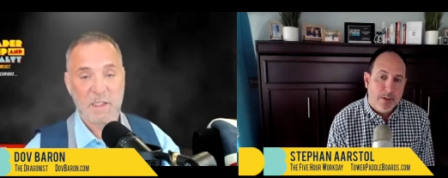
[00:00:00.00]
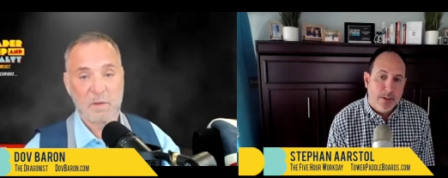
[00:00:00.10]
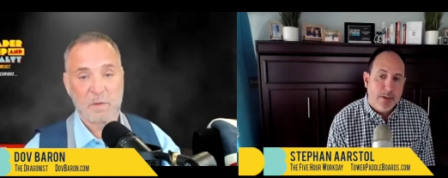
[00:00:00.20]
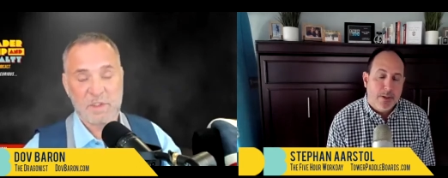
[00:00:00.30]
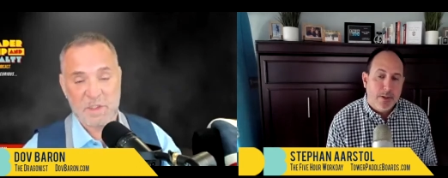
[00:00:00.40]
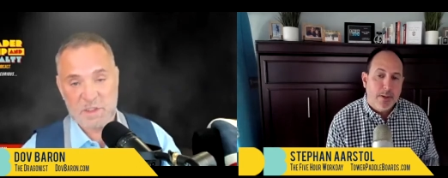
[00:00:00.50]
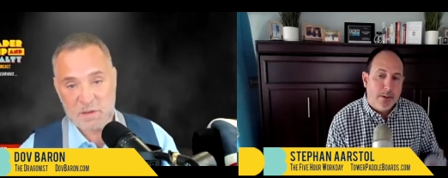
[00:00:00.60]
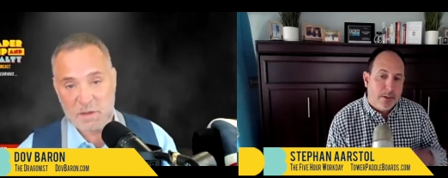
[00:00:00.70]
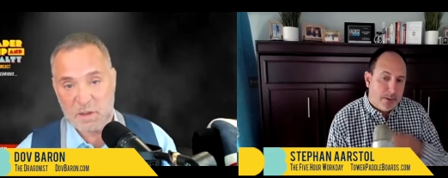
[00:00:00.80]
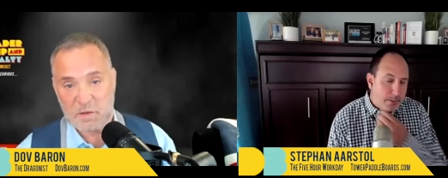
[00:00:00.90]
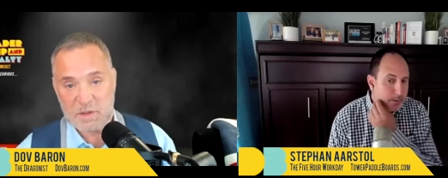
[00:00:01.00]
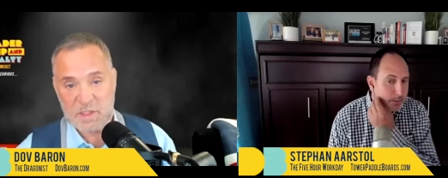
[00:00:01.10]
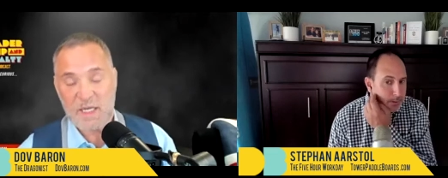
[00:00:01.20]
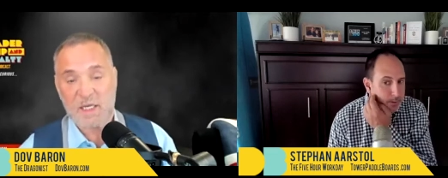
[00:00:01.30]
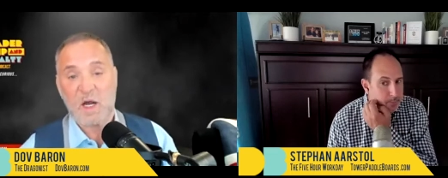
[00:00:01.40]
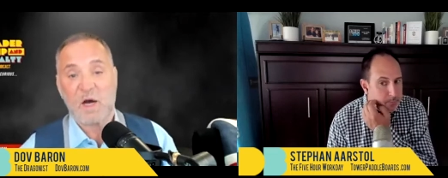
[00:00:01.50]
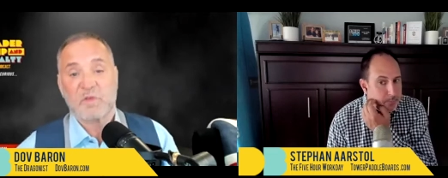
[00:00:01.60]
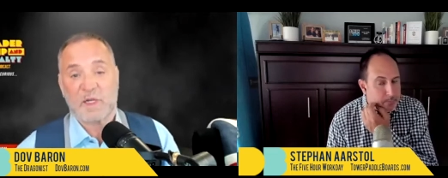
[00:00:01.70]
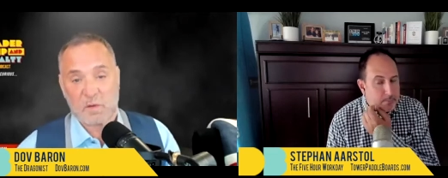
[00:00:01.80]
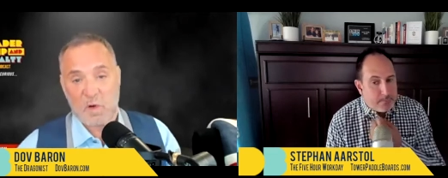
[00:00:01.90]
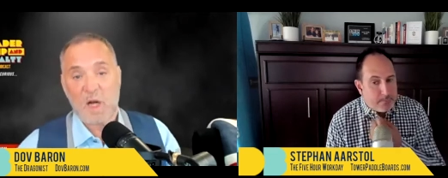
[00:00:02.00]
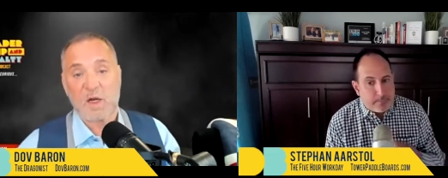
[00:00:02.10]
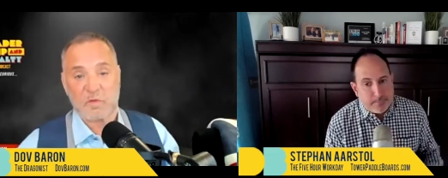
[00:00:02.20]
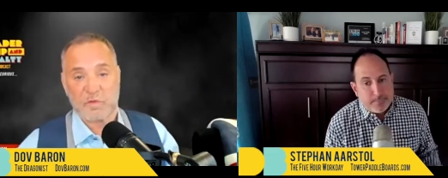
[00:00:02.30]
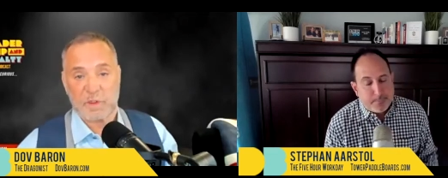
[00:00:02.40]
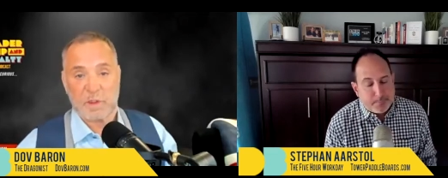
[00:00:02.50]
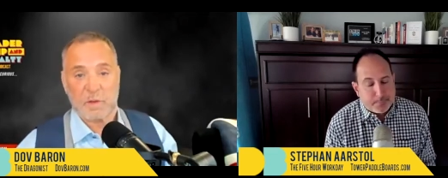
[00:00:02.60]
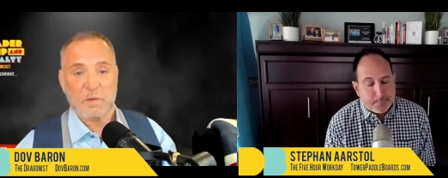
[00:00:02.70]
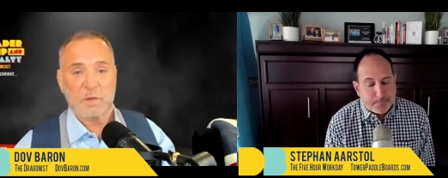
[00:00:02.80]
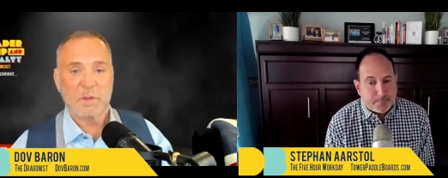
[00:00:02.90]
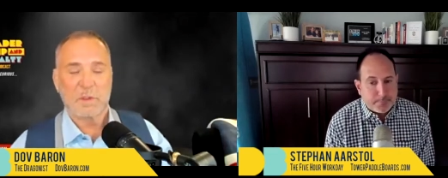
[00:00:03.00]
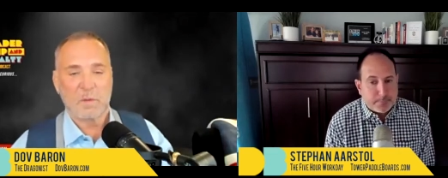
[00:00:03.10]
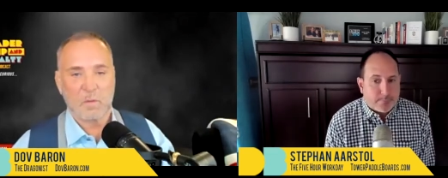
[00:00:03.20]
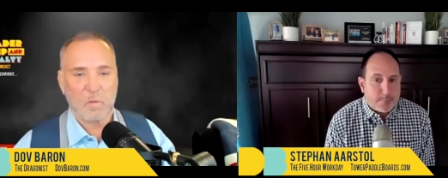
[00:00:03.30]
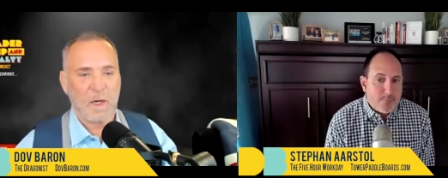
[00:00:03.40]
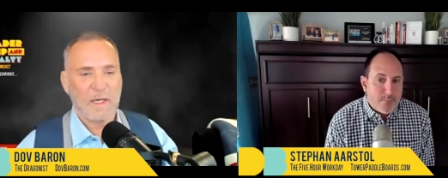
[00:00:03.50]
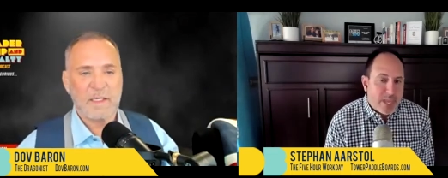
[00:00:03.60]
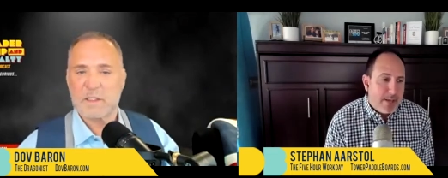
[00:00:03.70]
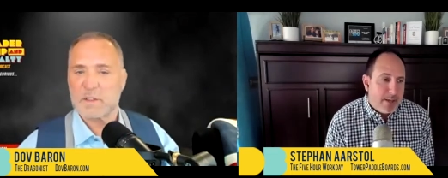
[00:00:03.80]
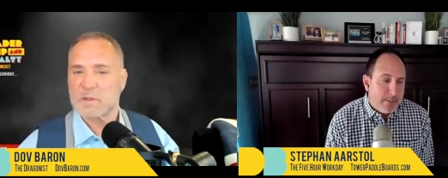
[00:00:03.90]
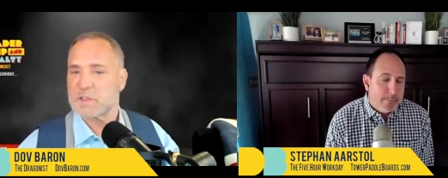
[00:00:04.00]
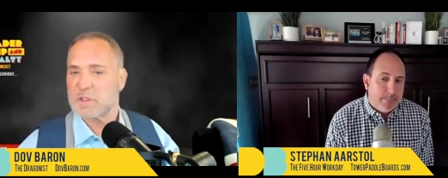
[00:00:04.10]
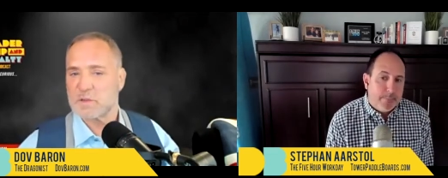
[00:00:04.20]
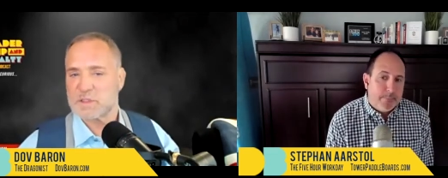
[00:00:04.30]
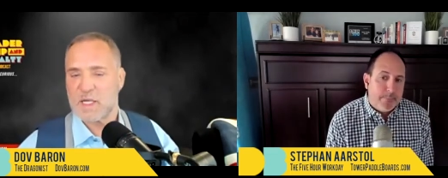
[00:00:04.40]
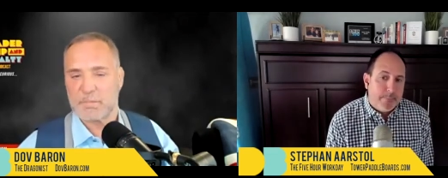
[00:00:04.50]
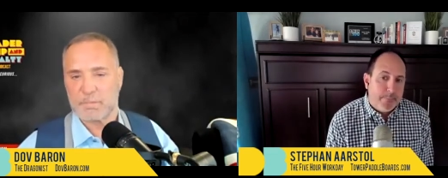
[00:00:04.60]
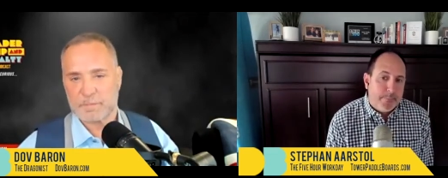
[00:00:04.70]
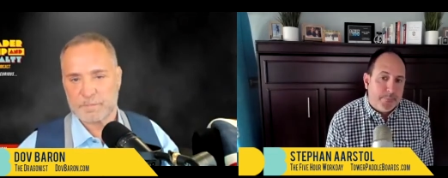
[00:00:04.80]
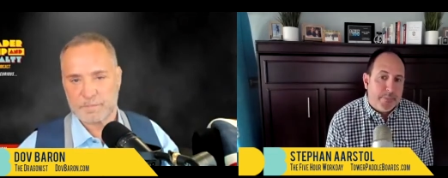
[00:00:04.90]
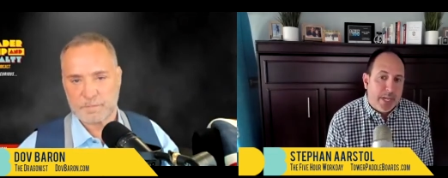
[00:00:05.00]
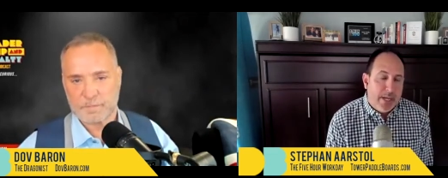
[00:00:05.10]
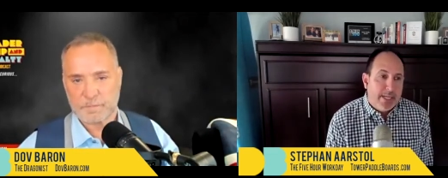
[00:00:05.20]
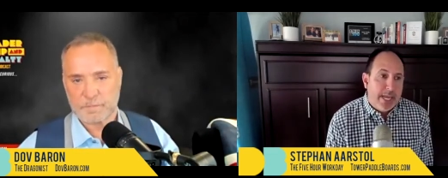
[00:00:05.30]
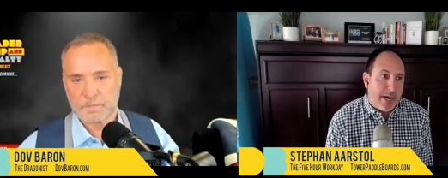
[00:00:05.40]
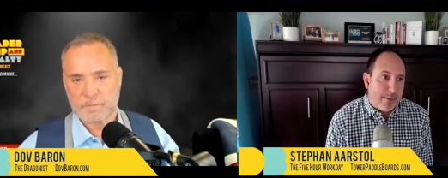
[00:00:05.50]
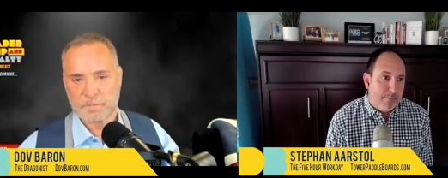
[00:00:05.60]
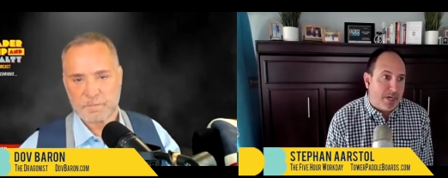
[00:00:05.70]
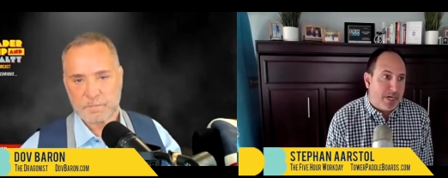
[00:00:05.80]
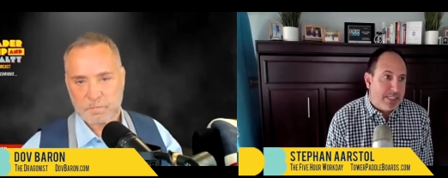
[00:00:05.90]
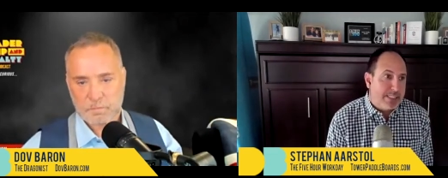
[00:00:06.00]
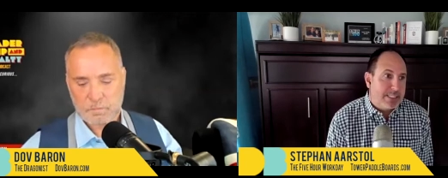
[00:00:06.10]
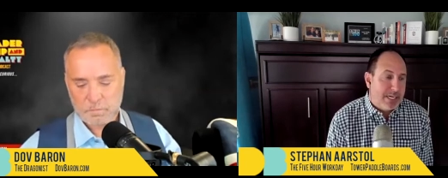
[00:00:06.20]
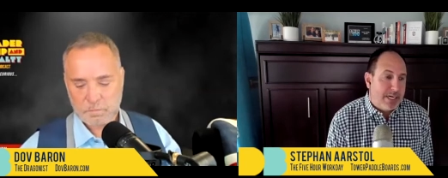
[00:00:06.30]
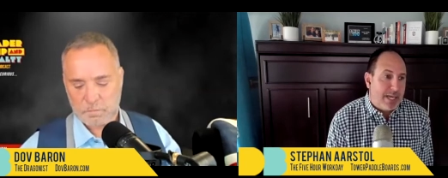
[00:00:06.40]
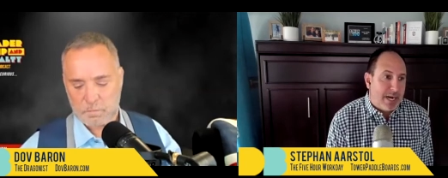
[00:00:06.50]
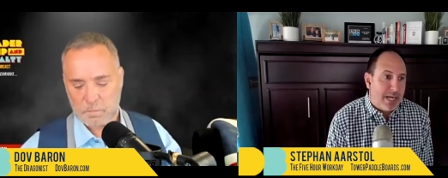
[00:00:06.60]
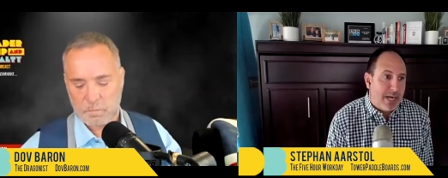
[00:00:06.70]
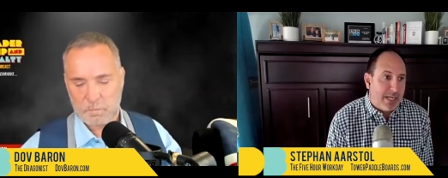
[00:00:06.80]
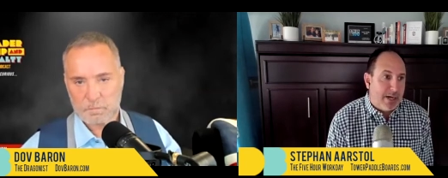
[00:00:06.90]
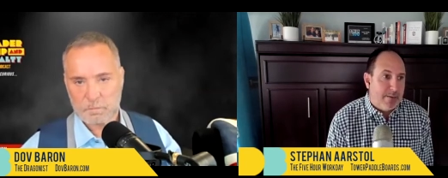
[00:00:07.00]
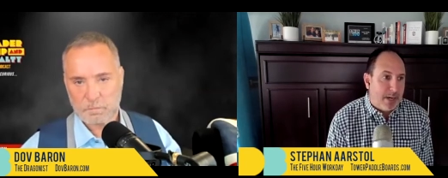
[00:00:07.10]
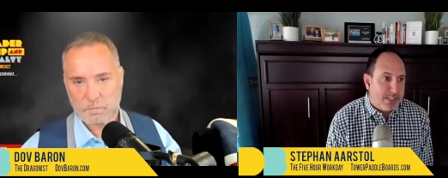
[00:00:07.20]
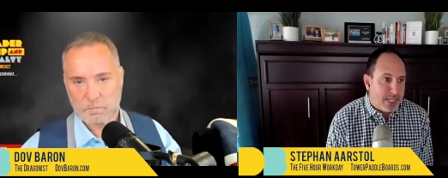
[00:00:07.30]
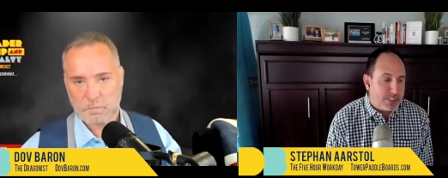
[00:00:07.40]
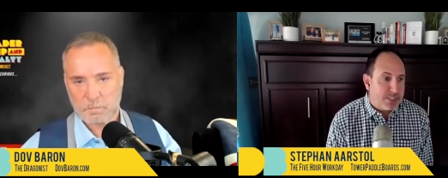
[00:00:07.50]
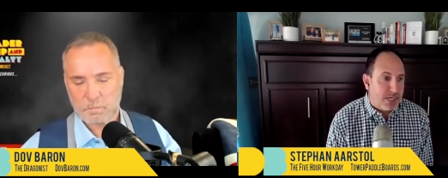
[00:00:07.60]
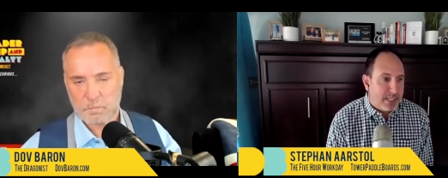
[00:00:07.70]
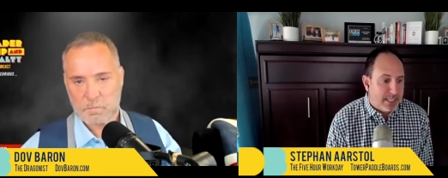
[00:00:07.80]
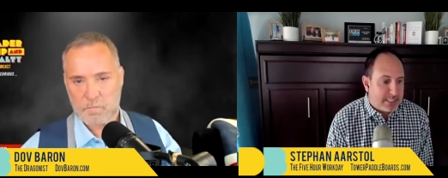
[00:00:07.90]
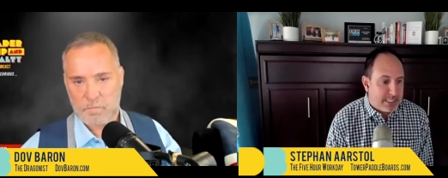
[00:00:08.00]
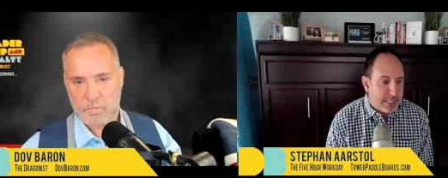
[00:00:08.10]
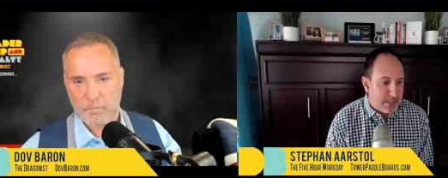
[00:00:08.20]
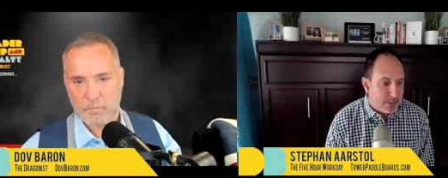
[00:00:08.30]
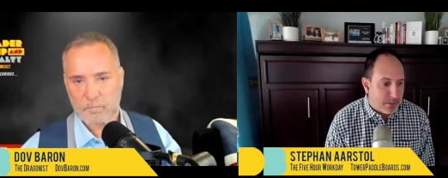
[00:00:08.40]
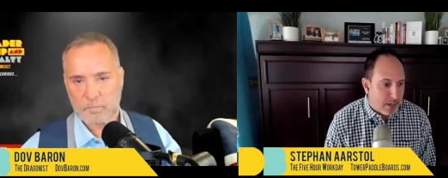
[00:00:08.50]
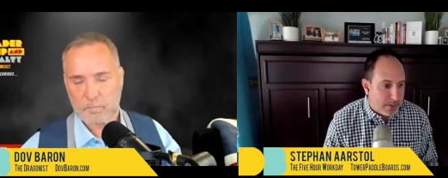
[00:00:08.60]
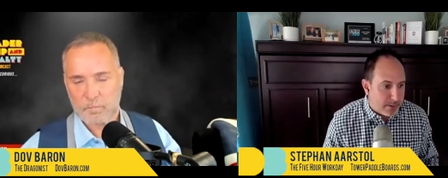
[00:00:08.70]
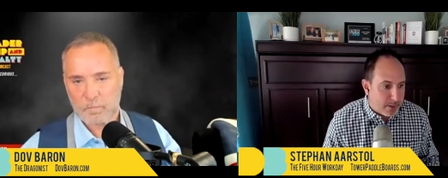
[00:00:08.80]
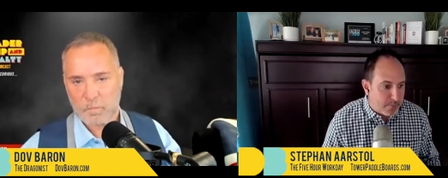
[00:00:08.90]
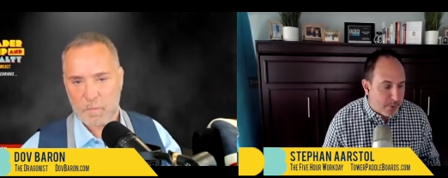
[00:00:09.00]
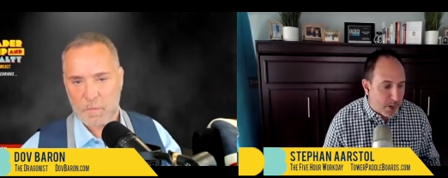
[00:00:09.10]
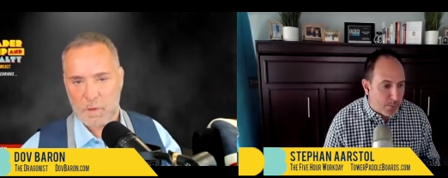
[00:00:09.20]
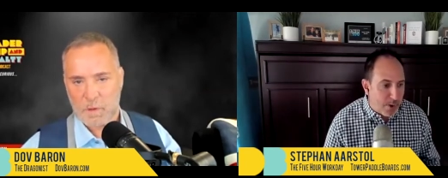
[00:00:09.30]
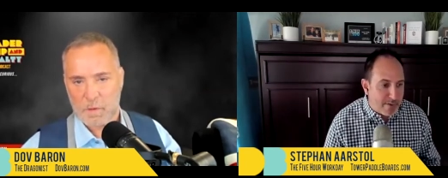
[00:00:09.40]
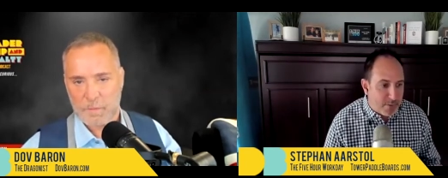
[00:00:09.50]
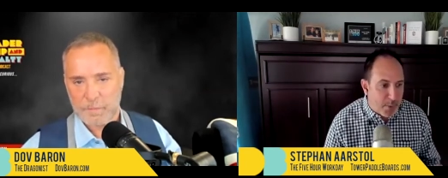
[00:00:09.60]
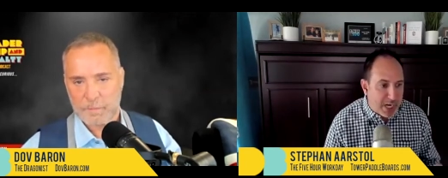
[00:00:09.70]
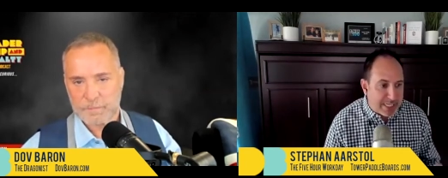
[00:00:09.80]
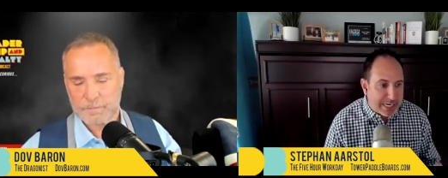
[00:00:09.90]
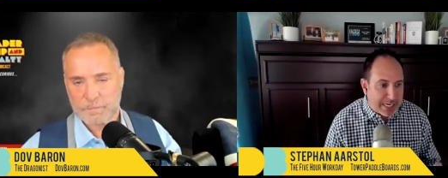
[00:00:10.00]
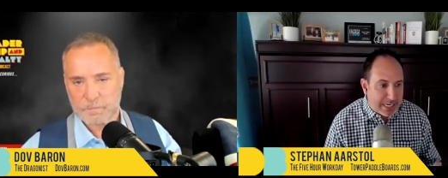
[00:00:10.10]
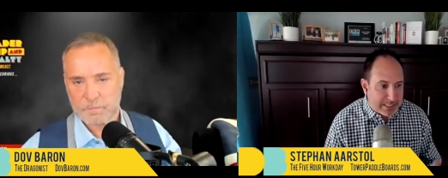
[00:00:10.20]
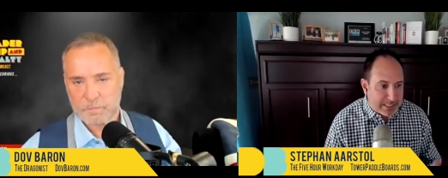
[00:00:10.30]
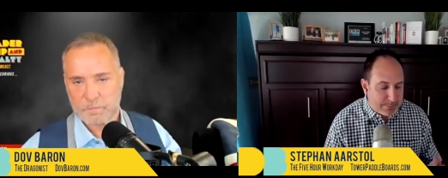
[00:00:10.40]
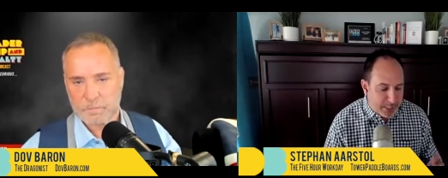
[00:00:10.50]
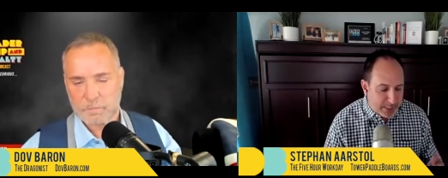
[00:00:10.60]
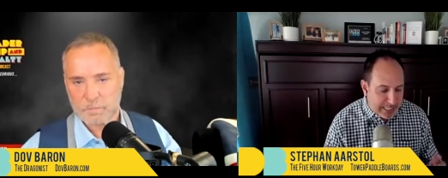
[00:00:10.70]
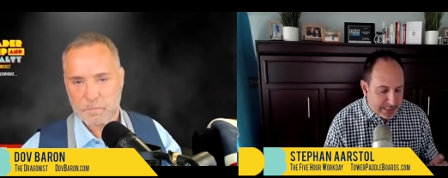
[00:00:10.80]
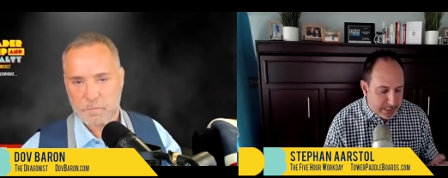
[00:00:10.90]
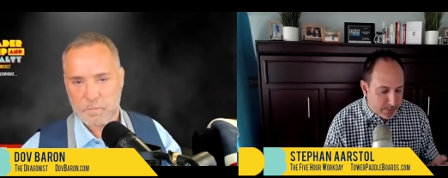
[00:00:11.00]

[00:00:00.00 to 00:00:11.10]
Speaker 1: which is, you know, taking off like a rocket for you? Why did you choose them?
Speaker 2: Yeah, because uh, and I, I I touched on this in the other uh, you know part one of the podcast uh, podcast here,